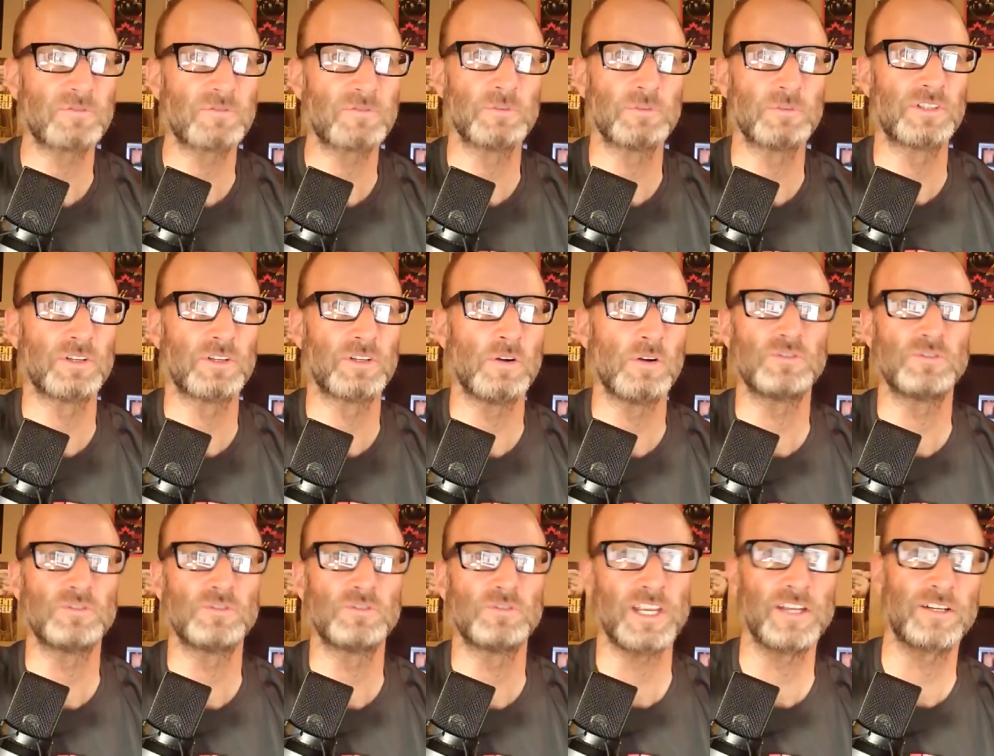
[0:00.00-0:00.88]
was the
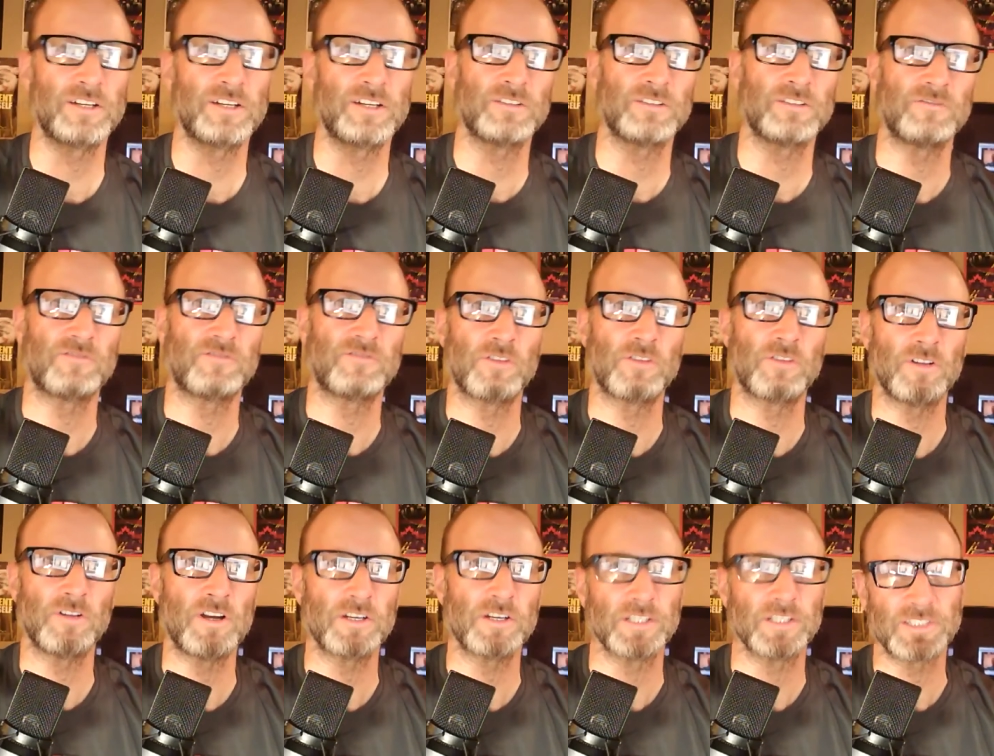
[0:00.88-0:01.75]
gold standard for the
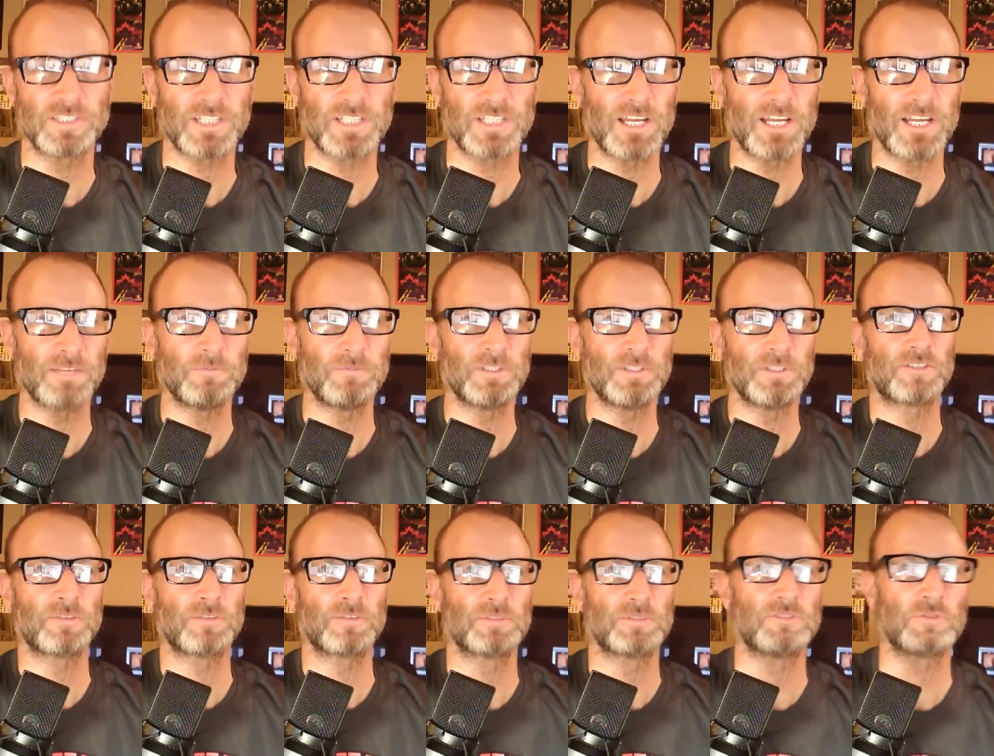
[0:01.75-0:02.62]
longest time in
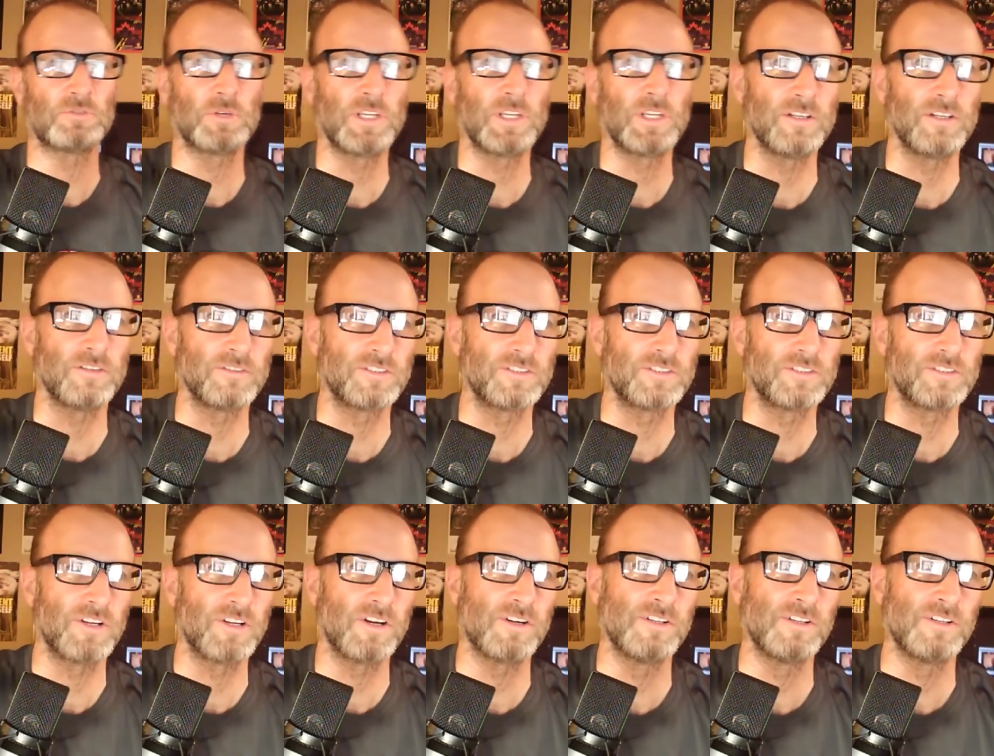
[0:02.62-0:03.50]
terms of trainers.
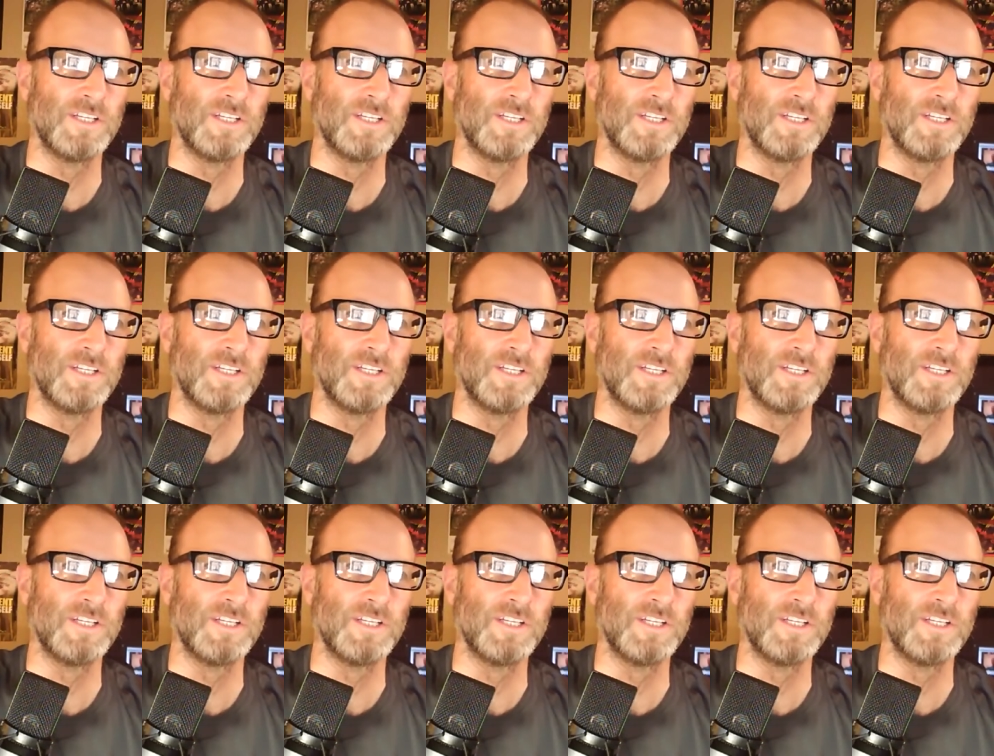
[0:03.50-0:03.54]
So